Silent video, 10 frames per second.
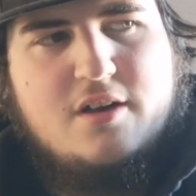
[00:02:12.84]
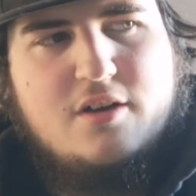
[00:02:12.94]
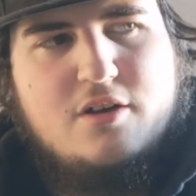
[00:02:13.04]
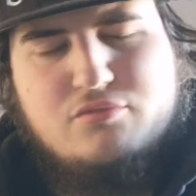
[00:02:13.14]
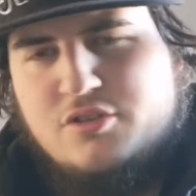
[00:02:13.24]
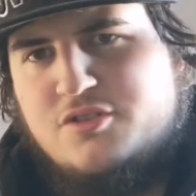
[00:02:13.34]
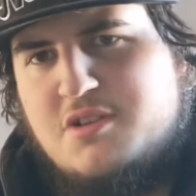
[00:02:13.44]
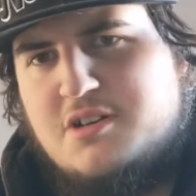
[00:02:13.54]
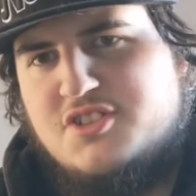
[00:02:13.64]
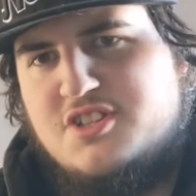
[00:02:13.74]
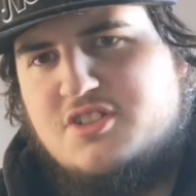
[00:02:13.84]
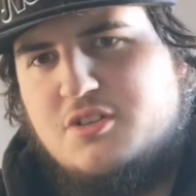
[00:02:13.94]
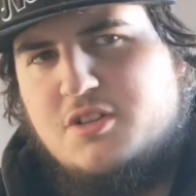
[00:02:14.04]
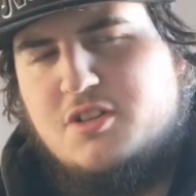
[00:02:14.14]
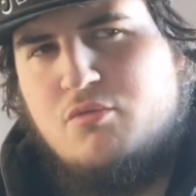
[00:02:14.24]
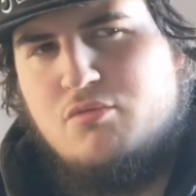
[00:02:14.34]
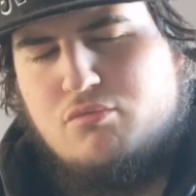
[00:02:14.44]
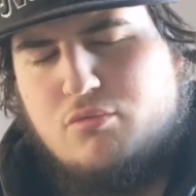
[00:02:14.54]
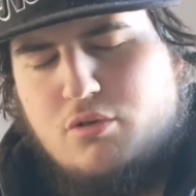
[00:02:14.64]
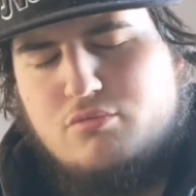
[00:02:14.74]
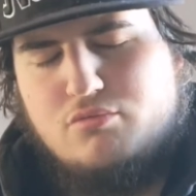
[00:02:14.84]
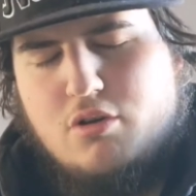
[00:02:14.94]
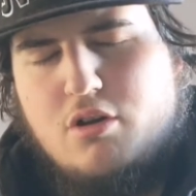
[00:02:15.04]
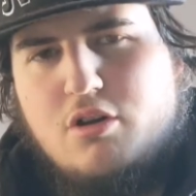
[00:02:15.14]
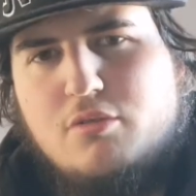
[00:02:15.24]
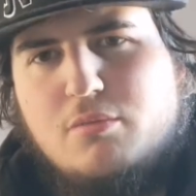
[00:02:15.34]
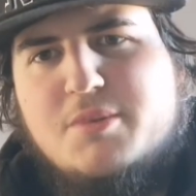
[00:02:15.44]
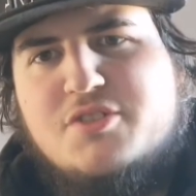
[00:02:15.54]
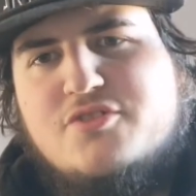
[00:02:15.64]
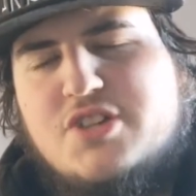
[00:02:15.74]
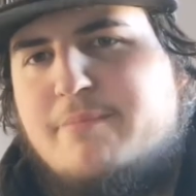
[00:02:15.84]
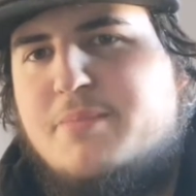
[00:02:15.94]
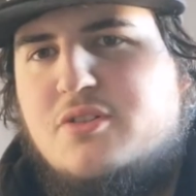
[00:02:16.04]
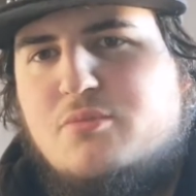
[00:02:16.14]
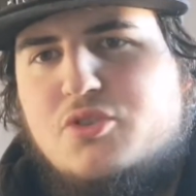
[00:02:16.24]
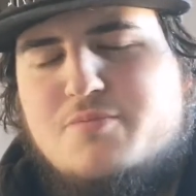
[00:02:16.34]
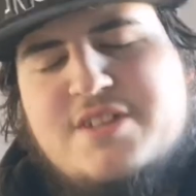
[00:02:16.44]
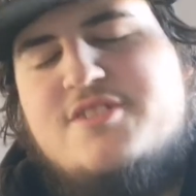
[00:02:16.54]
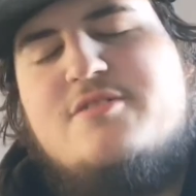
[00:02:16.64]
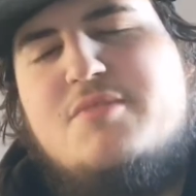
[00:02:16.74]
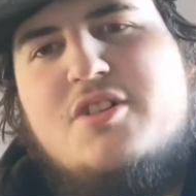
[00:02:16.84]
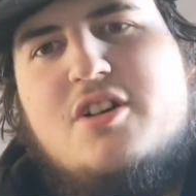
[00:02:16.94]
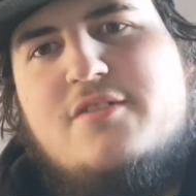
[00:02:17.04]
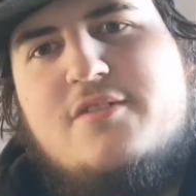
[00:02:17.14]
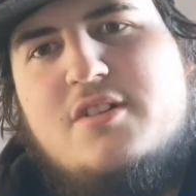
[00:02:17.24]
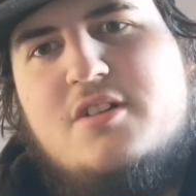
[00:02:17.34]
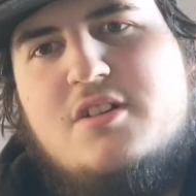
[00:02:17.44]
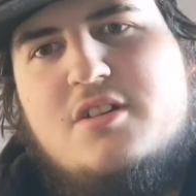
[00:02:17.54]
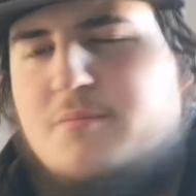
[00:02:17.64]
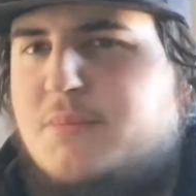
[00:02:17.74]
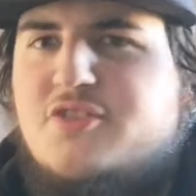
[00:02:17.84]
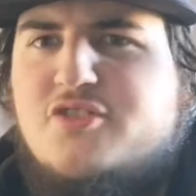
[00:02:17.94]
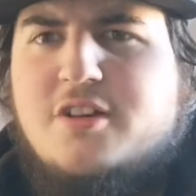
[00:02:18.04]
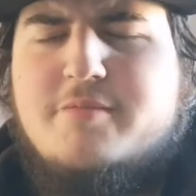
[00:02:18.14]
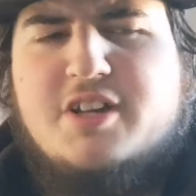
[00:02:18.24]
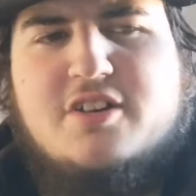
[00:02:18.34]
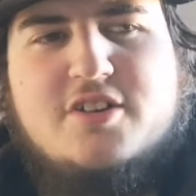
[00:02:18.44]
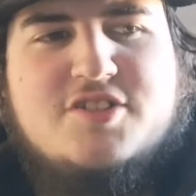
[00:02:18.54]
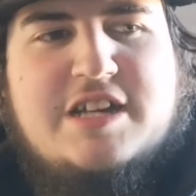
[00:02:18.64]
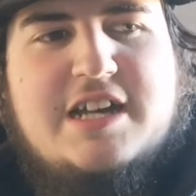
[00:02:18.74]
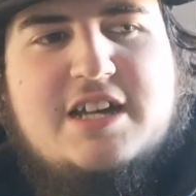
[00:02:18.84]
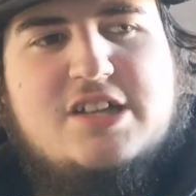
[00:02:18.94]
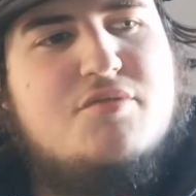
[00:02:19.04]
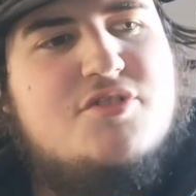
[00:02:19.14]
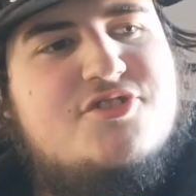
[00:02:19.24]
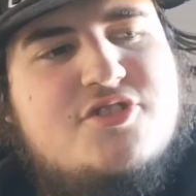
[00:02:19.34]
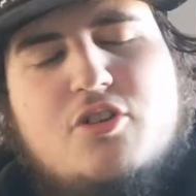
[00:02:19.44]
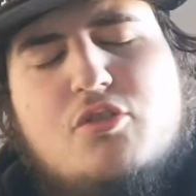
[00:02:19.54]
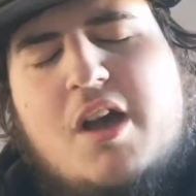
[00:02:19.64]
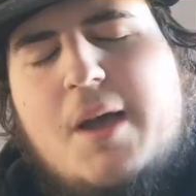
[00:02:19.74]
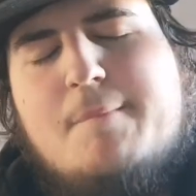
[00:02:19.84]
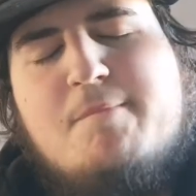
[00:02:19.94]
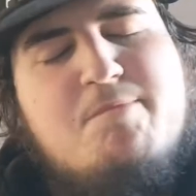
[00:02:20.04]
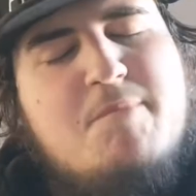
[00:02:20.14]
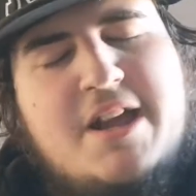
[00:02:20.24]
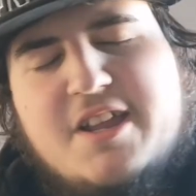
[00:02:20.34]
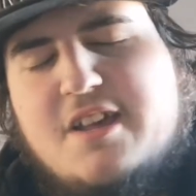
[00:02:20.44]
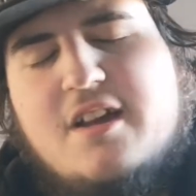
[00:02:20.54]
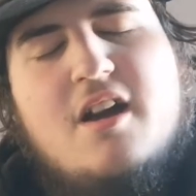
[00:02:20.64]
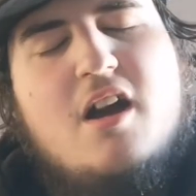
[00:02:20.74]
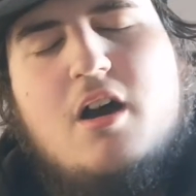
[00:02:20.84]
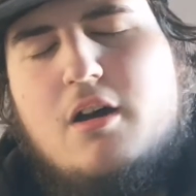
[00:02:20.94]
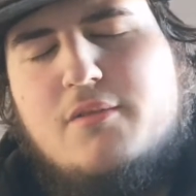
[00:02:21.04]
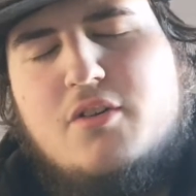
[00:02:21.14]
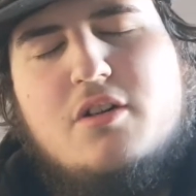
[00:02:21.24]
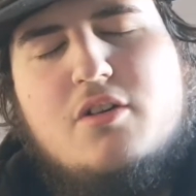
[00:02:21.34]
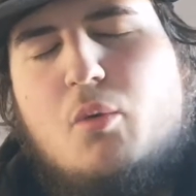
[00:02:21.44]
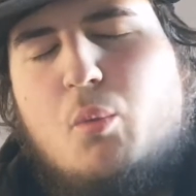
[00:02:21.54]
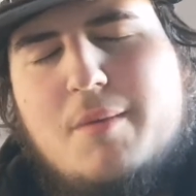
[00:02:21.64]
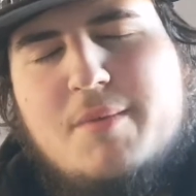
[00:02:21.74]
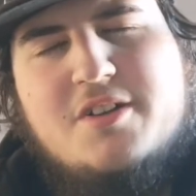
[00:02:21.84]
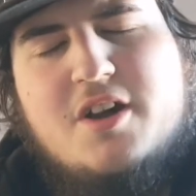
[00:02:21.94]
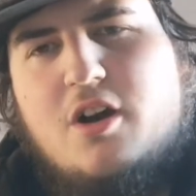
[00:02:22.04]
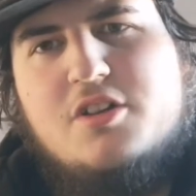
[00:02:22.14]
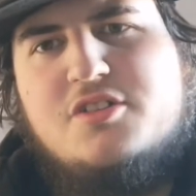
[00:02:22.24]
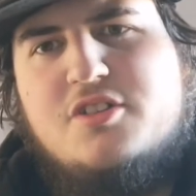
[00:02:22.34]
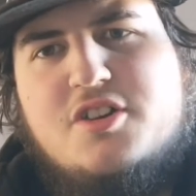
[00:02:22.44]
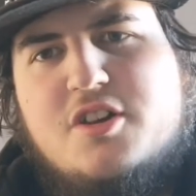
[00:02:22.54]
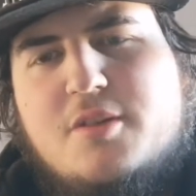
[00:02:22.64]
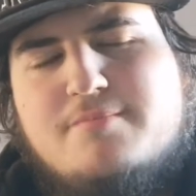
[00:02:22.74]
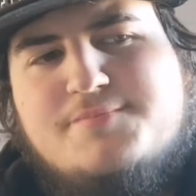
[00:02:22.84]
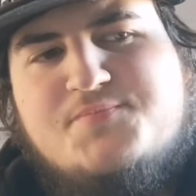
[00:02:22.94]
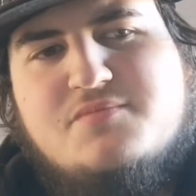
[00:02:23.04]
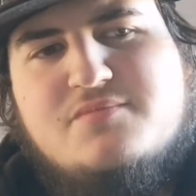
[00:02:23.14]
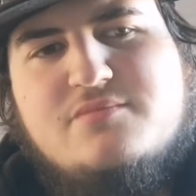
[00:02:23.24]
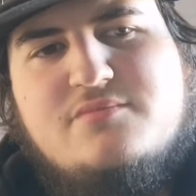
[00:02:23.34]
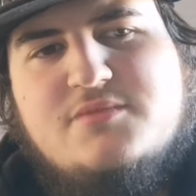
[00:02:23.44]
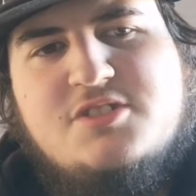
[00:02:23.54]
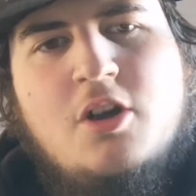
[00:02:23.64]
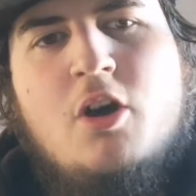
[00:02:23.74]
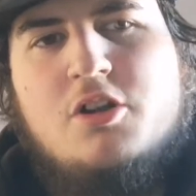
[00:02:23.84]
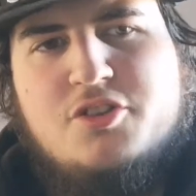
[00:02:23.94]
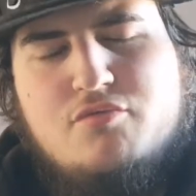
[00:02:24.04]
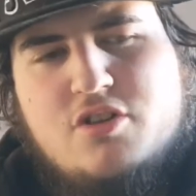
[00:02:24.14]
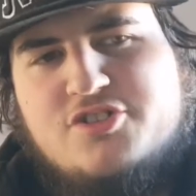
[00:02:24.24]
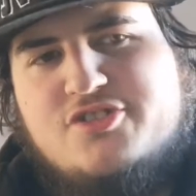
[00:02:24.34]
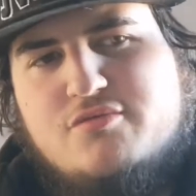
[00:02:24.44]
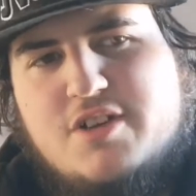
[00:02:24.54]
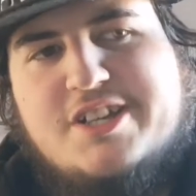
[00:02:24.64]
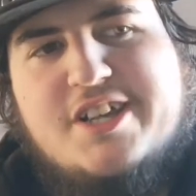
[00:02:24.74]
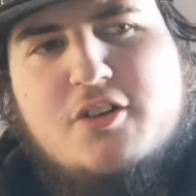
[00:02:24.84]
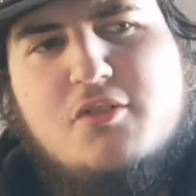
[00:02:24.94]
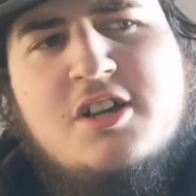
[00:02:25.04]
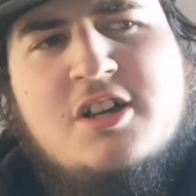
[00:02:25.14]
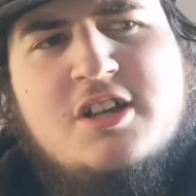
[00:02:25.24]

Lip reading: Ronda Rousey is currently the Raw Women's Champion, which pisses me off immediately, because there are so many other women on the roster right now